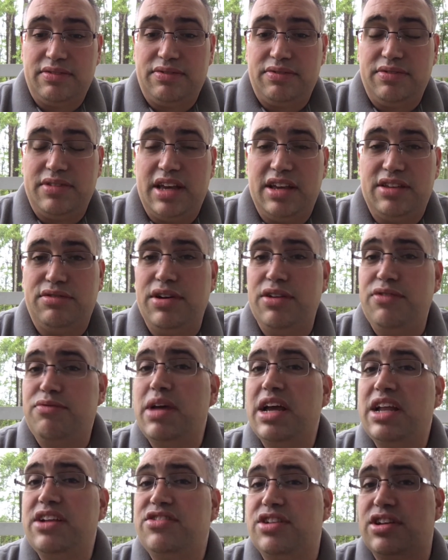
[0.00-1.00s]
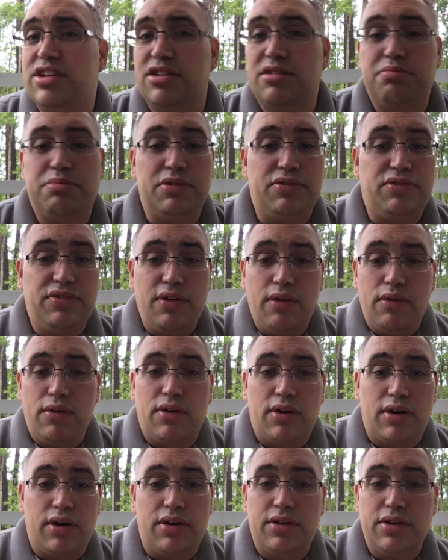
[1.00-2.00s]
As we've mentioned
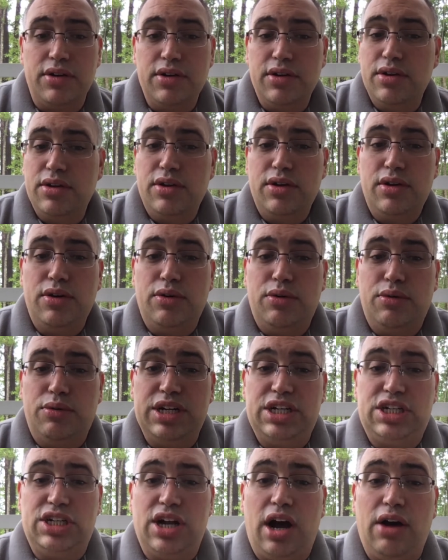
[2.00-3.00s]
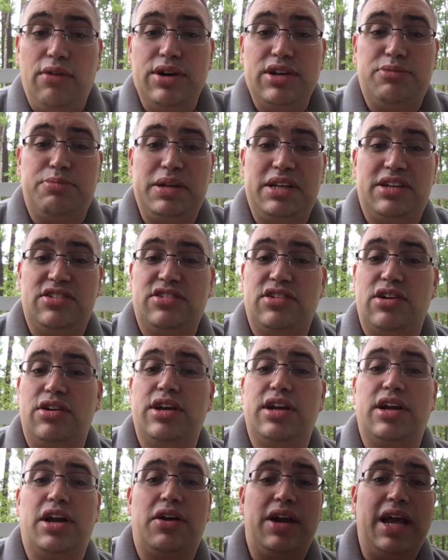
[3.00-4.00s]
before, we should always be
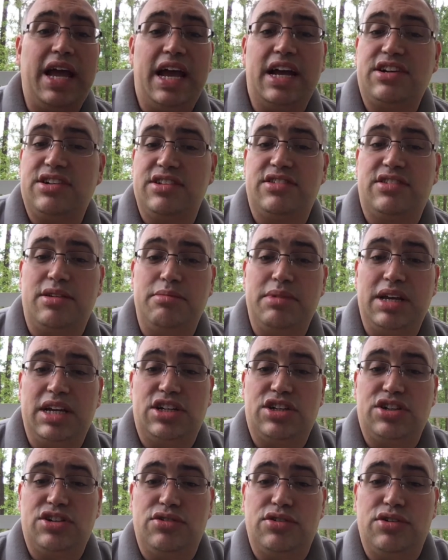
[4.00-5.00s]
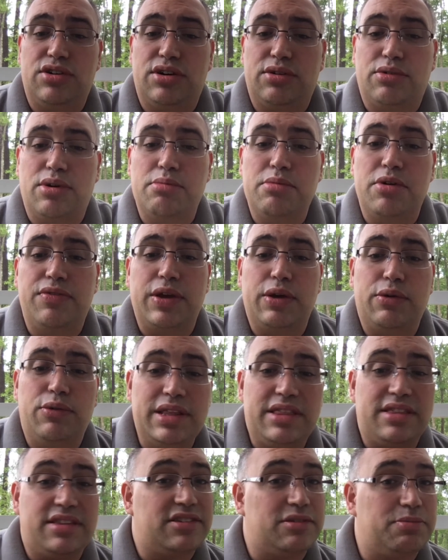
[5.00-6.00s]
discerning our actions to make sure we're moving
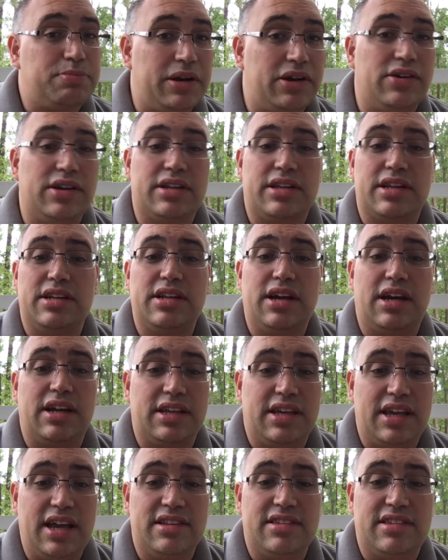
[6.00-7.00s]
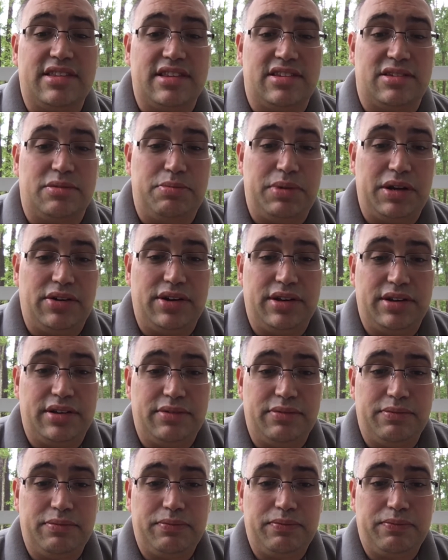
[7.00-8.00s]
with the Spirit and not against the Spirit.
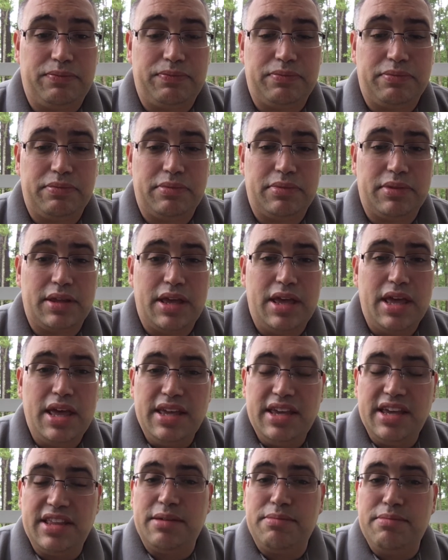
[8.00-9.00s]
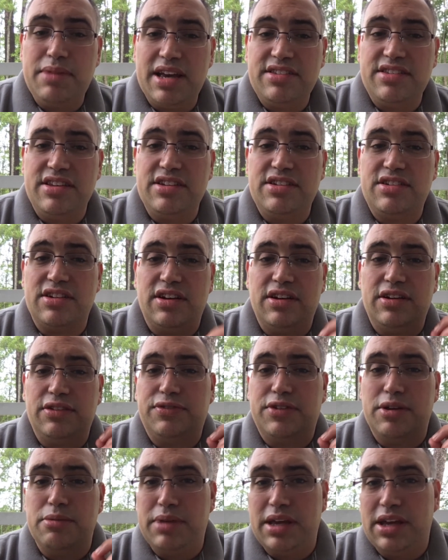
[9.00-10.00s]
Yet the message of
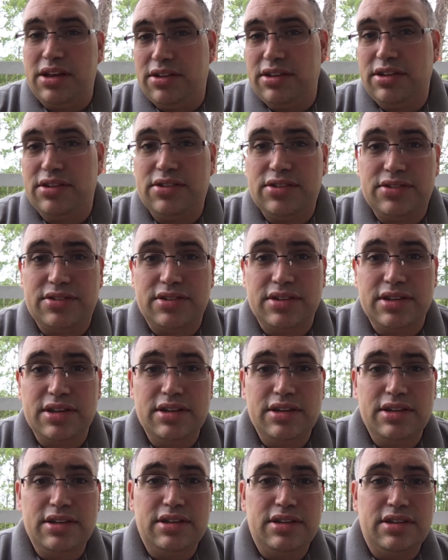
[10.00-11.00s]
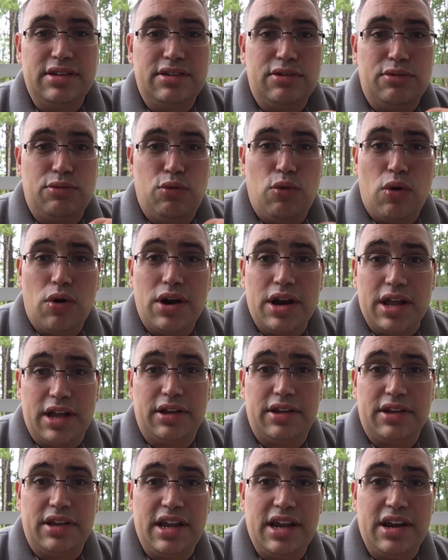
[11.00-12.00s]
Gamaliel's
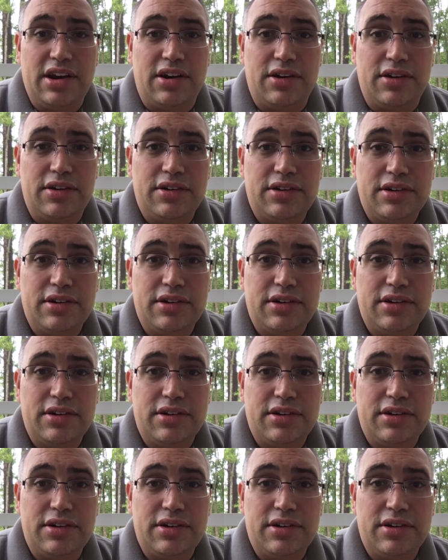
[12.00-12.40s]
warning here